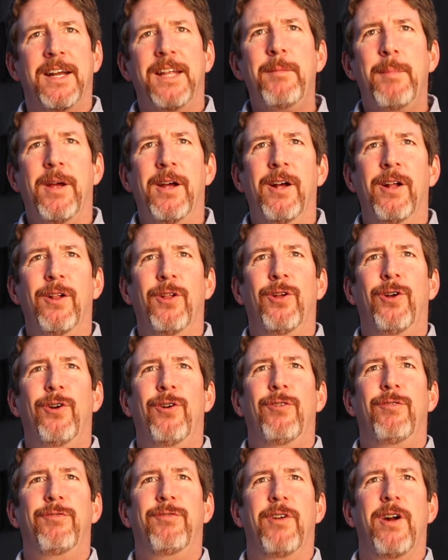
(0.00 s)
got an email
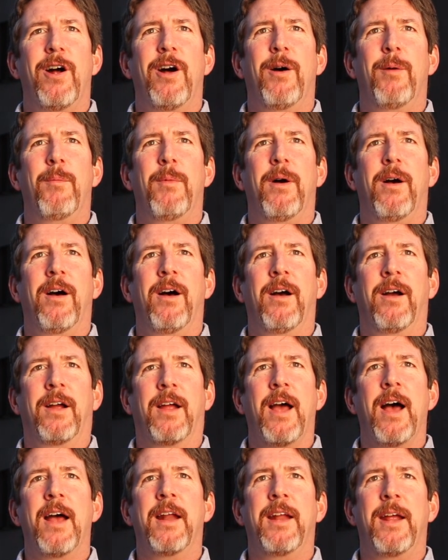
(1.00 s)
from
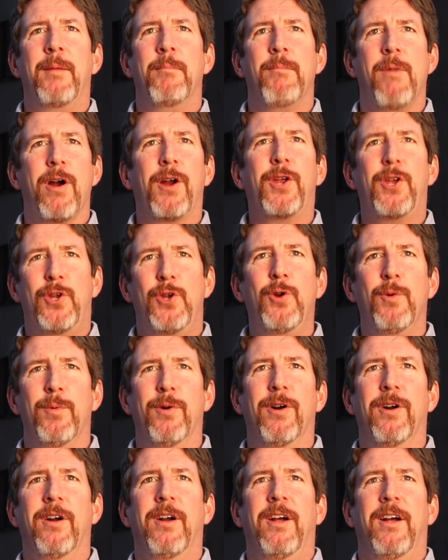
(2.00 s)
a guy named Mark
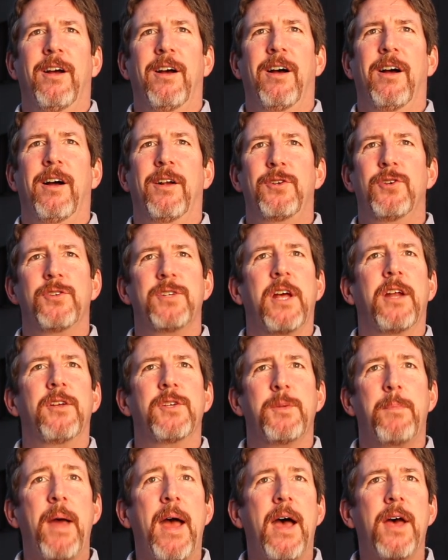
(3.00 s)
Huber. Turns out
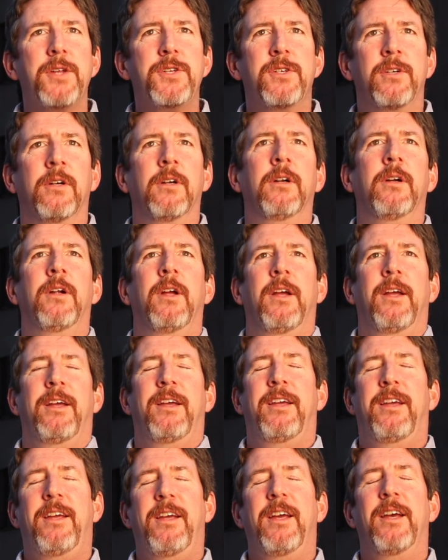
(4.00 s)
he was a pastor.
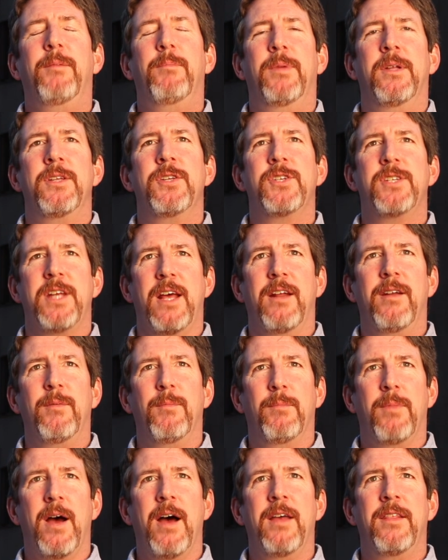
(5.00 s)
He had been
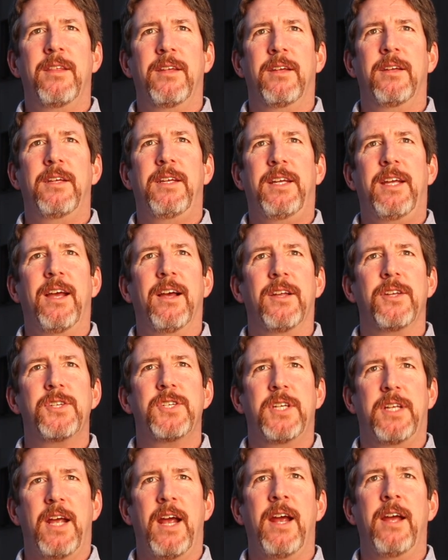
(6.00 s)
sent by the
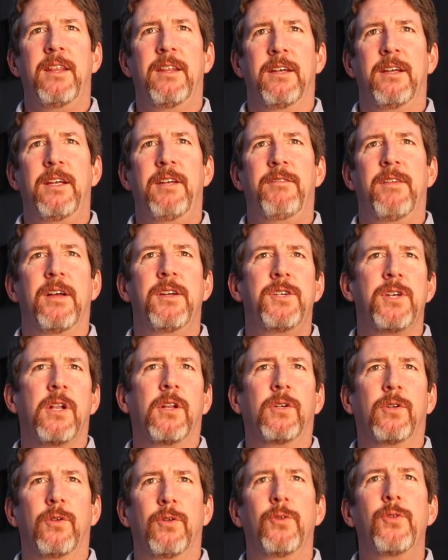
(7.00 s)
ELCA, the
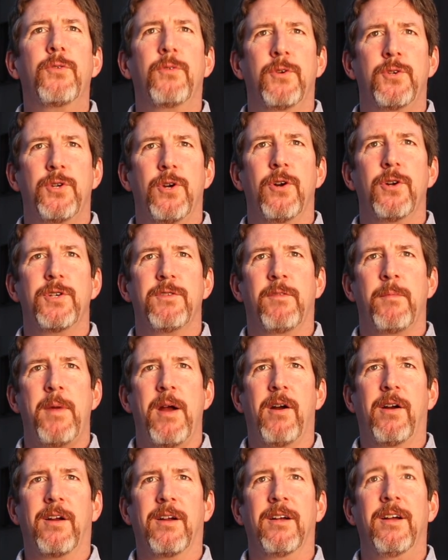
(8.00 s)
Evangelical Lutheran Church of
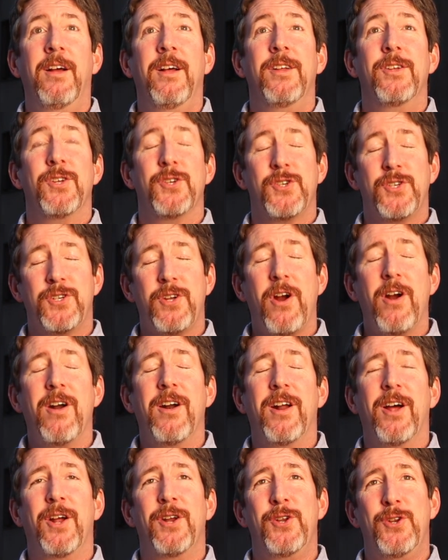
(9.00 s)
America, to
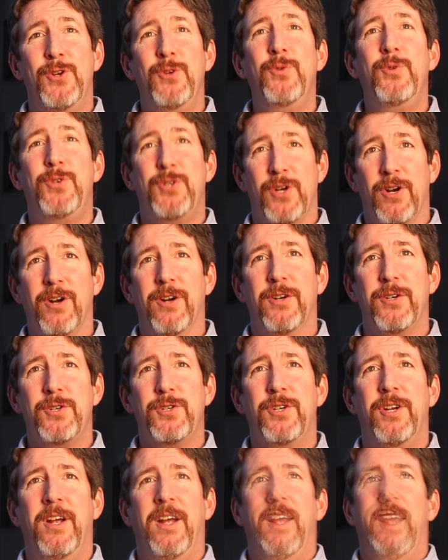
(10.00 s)
start a new
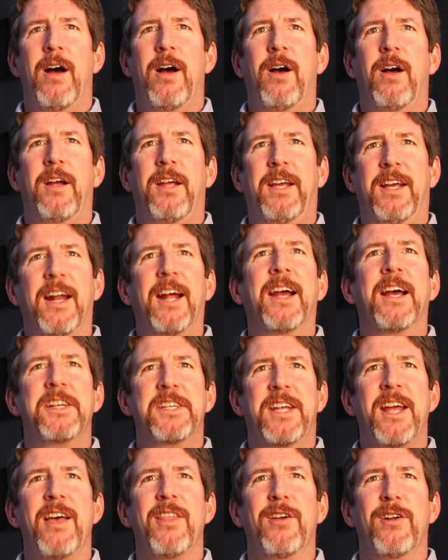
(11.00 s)
church. He and I got
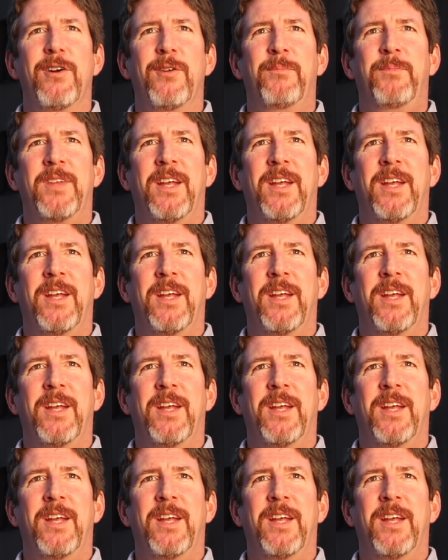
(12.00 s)
together